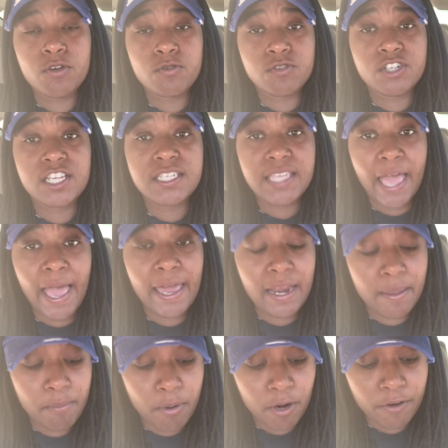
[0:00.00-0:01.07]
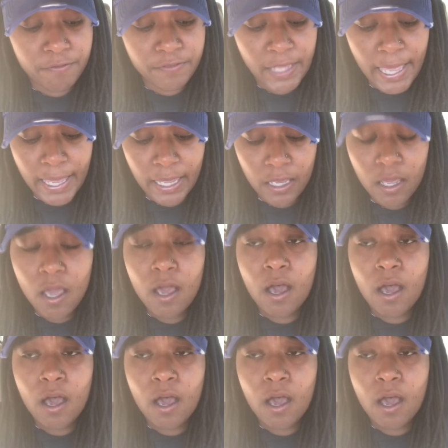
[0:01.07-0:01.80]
who just had a birthday,